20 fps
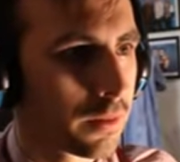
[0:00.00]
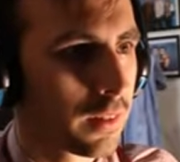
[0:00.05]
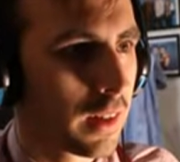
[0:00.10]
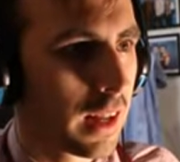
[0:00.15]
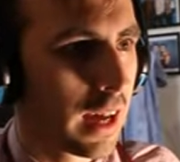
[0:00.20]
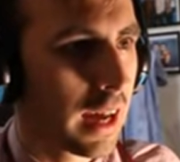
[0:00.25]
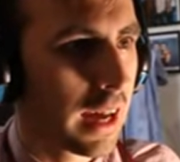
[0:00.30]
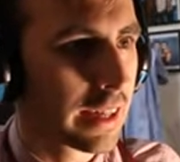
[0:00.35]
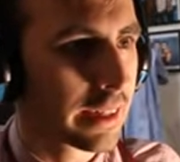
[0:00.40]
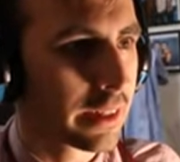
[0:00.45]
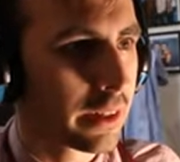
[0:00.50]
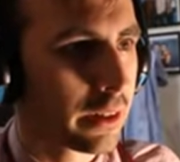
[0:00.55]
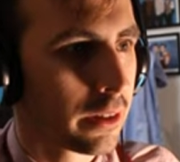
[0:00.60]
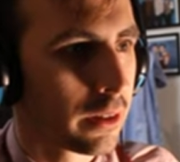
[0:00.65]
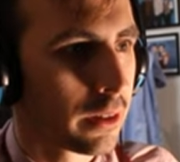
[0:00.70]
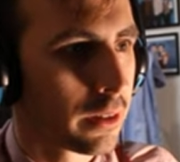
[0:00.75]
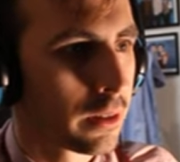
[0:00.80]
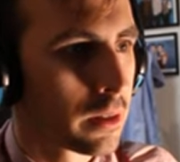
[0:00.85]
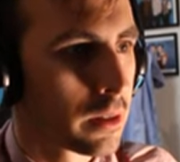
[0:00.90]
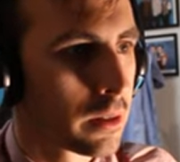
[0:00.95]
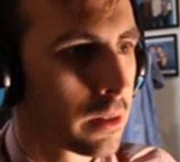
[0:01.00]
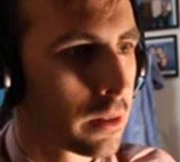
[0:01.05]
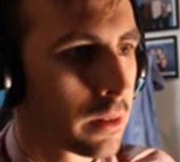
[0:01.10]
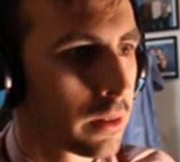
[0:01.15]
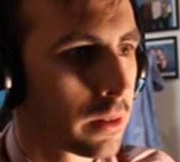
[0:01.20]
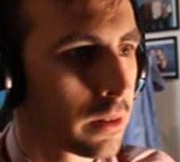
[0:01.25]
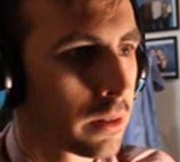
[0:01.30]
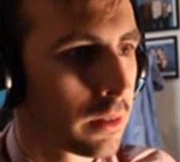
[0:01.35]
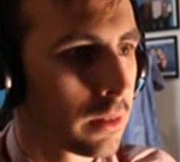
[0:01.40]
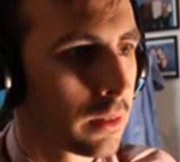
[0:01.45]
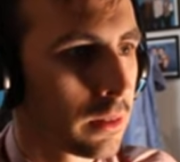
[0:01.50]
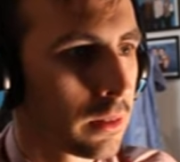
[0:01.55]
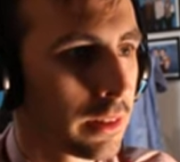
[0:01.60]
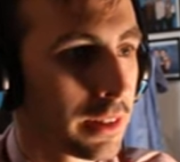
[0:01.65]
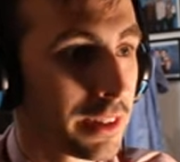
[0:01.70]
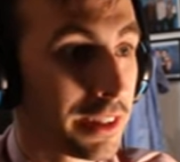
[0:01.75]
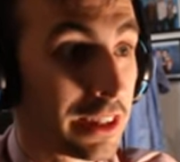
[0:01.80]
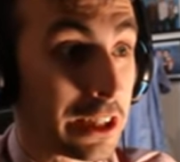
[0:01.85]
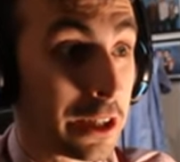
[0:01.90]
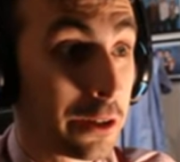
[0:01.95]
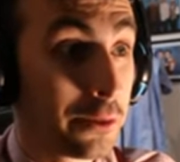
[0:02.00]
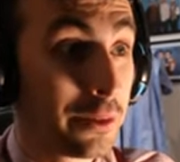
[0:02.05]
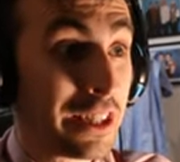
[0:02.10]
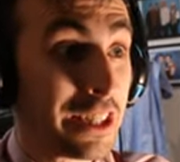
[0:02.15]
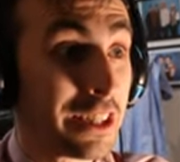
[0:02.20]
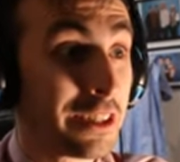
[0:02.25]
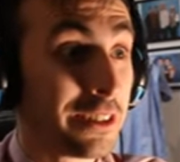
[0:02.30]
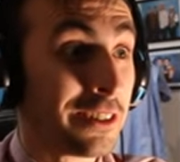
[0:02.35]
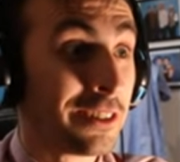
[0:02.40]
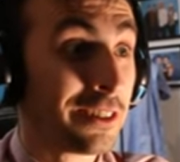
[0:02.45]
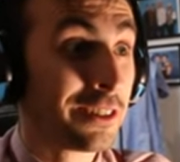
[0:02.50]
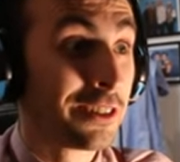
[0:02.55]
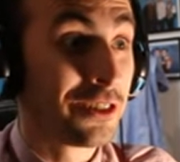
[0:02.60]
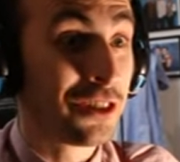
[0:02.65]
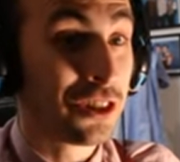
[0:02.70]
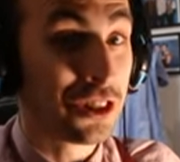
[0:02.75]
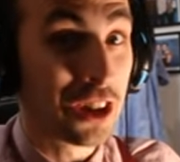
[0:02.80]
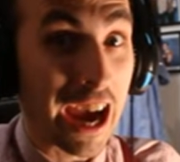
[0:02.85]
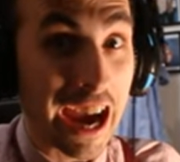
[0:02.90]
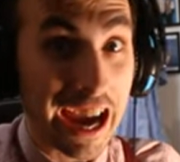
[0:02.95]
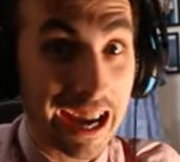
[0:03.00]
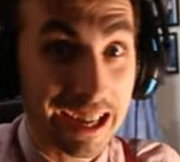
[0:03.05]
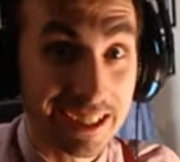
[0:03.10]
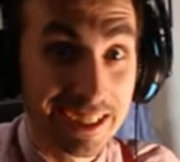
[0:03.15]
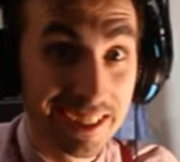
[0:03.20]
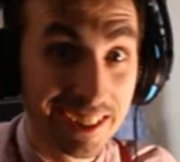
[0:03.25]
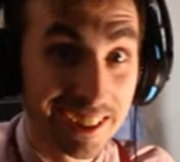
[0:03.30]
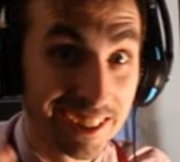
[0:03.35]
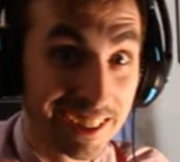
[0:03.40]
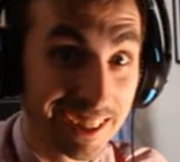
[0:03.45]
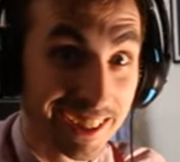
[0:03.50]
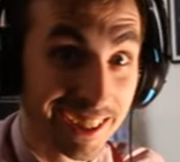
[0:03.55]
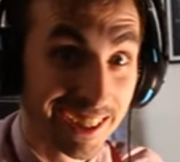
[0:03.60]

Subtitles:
flag. It's the Union Jack.